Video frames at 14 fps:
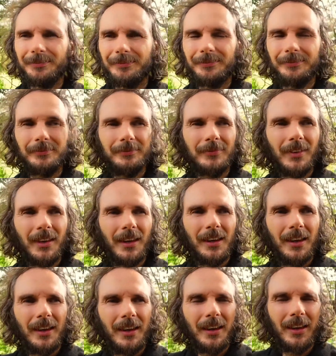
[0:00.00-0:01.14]

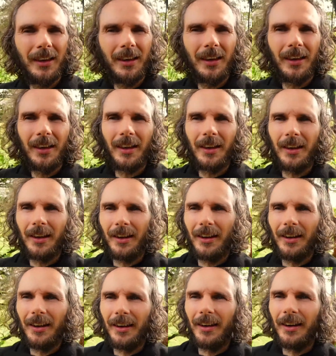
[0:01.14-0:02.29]

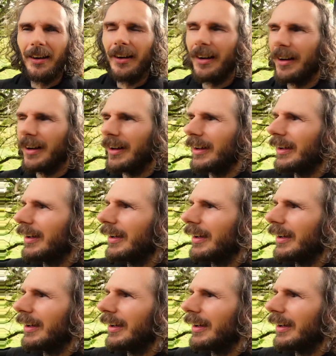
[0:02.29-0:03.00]
No one is speaking in this clip.